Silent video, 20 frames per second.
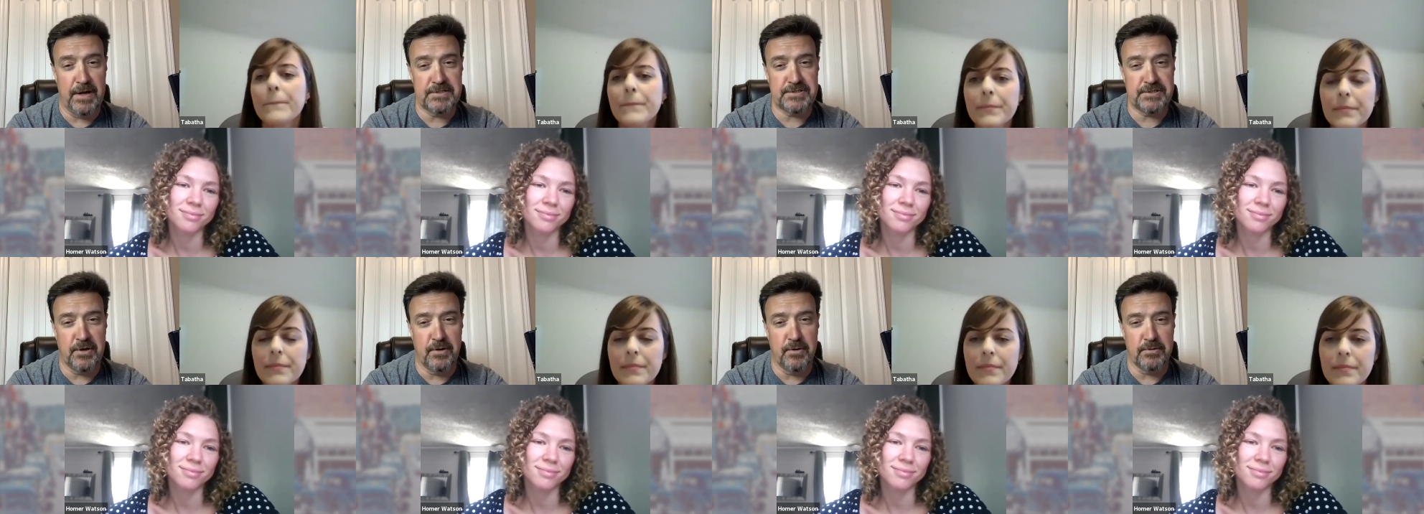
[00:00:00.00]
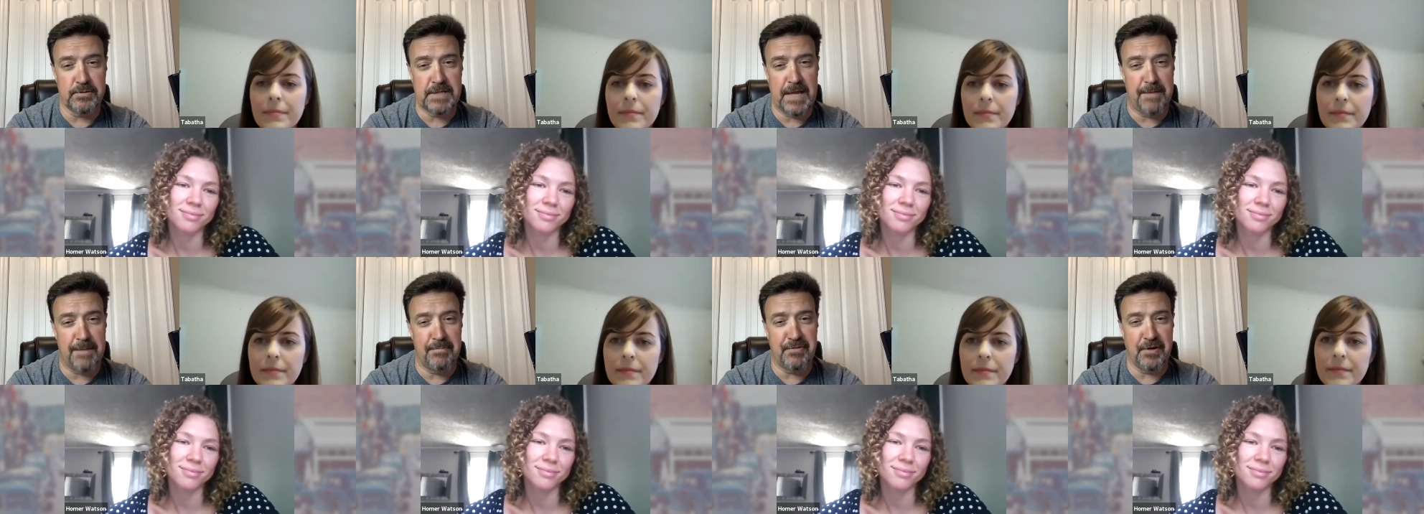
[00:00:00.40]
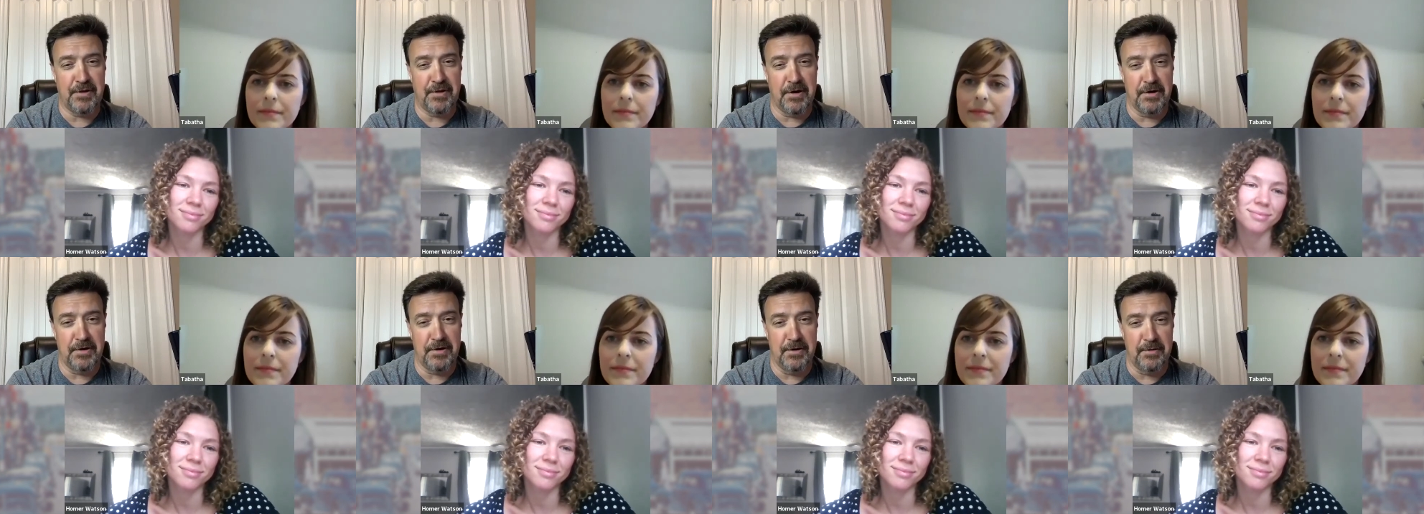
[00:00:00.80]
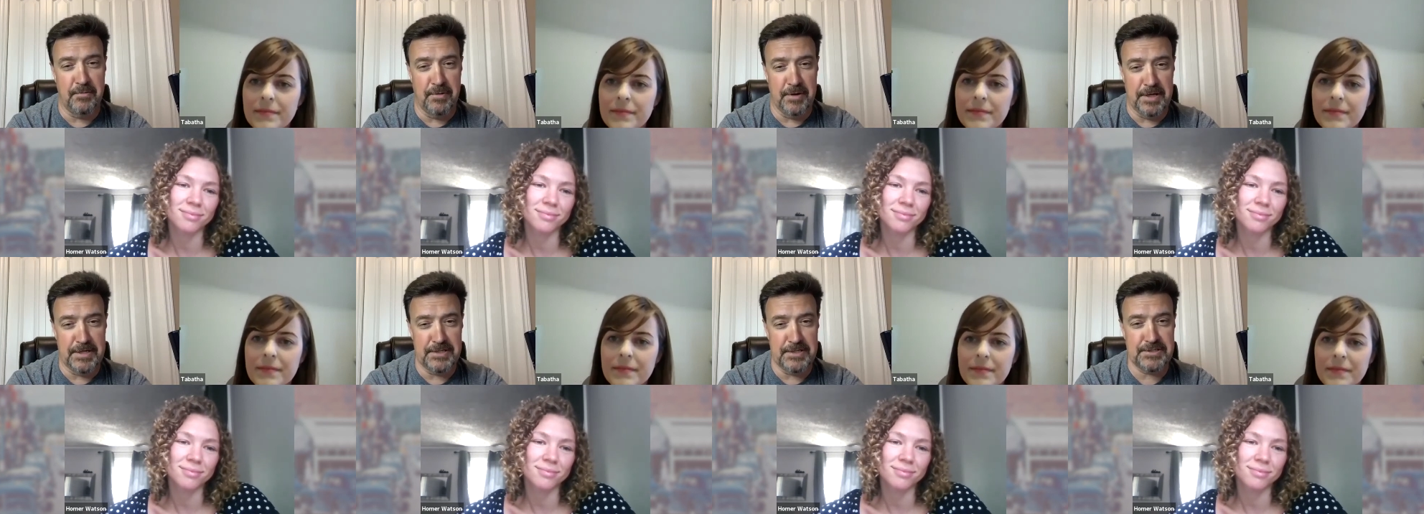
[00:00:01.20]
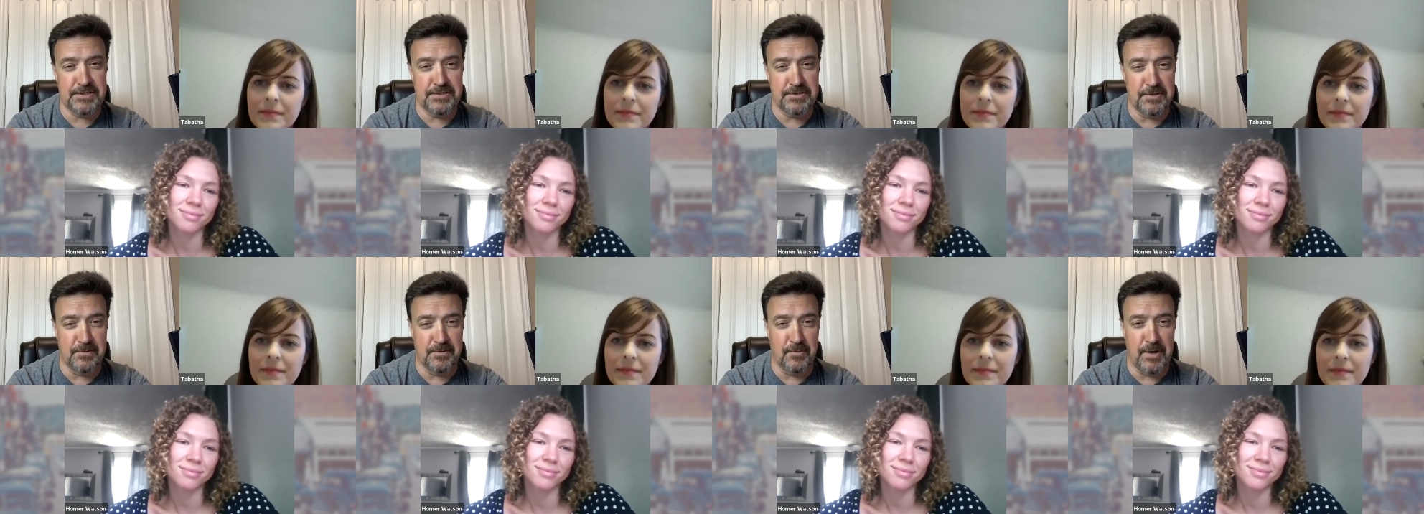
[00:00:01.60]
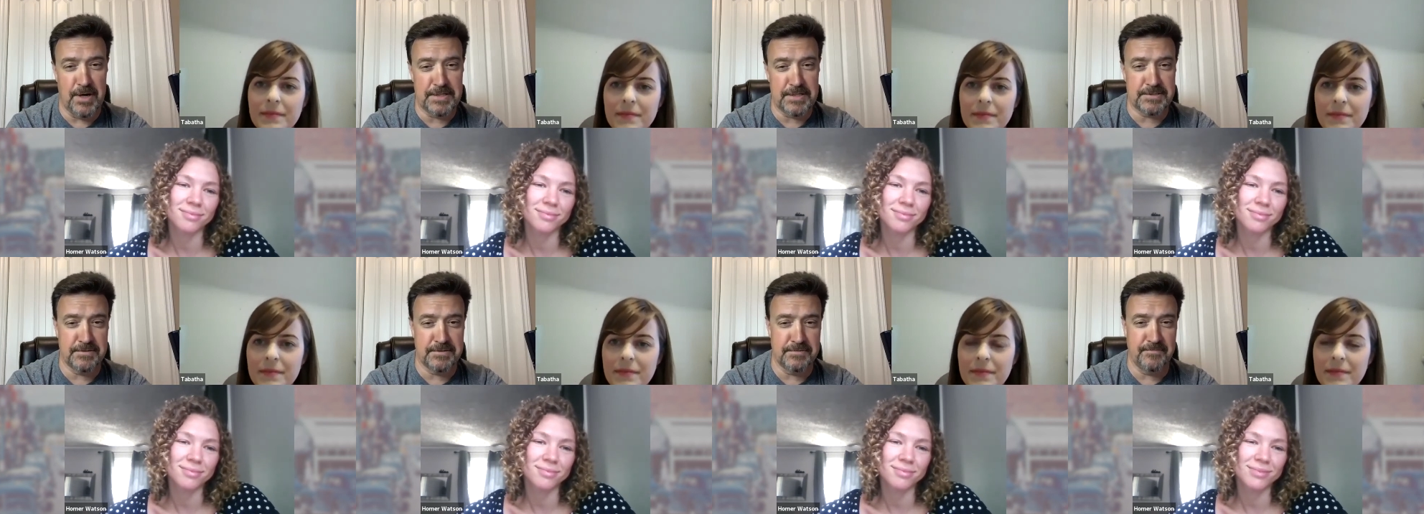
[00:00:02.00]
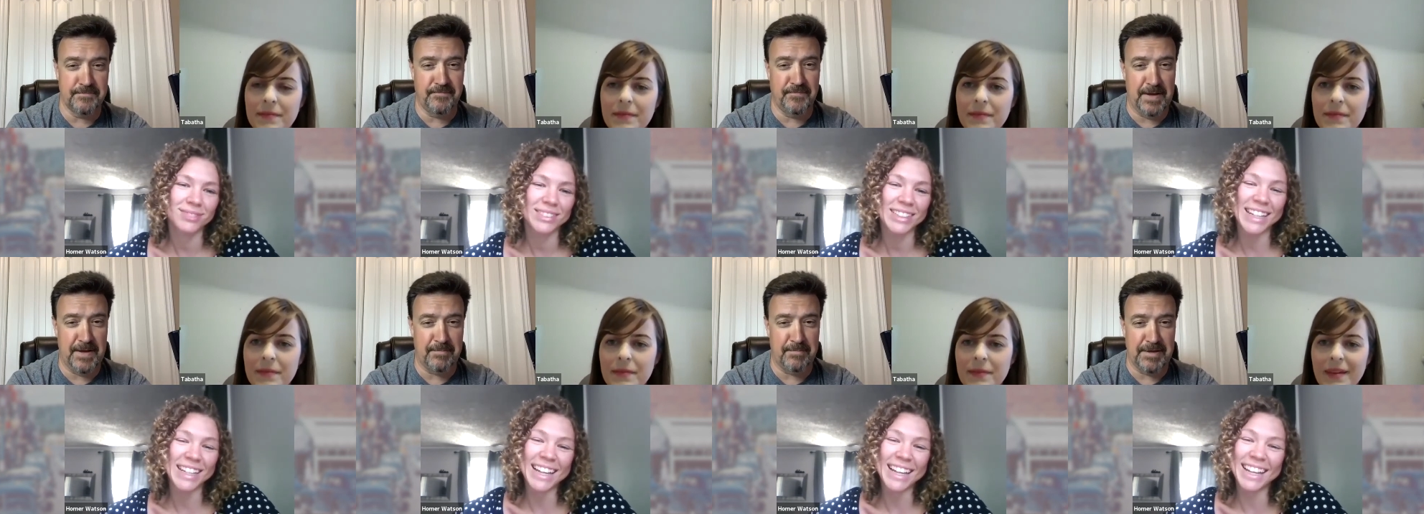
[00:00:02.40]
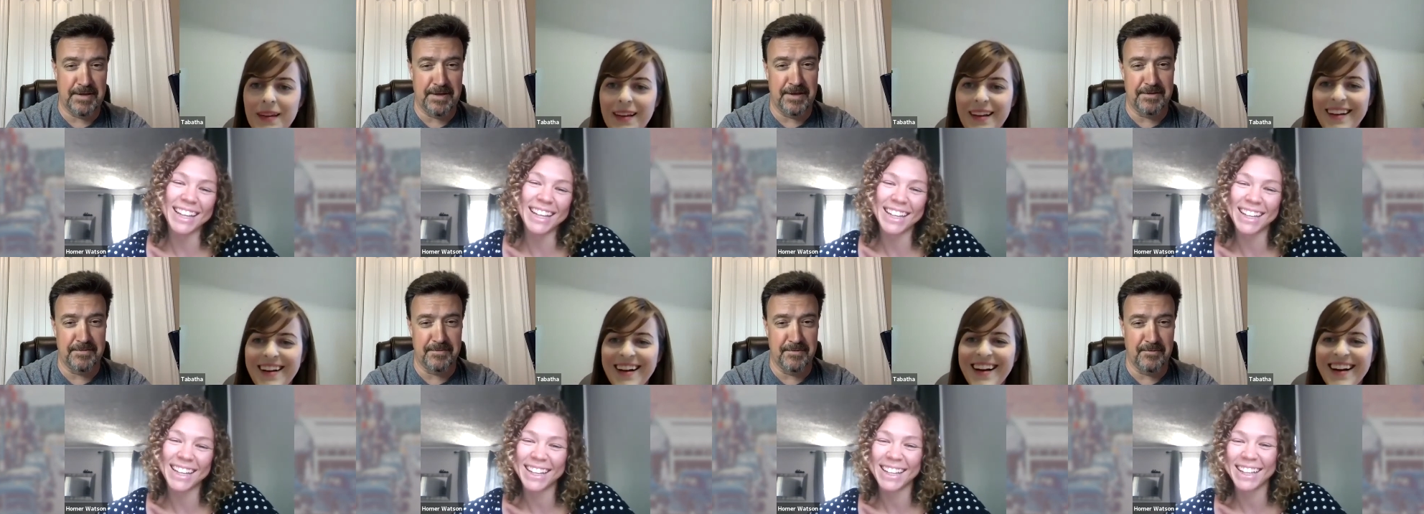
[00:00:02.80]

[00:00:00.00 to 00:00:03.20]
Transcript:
Speaker 1: you go, Tabatha, are you in relation to the Watson family in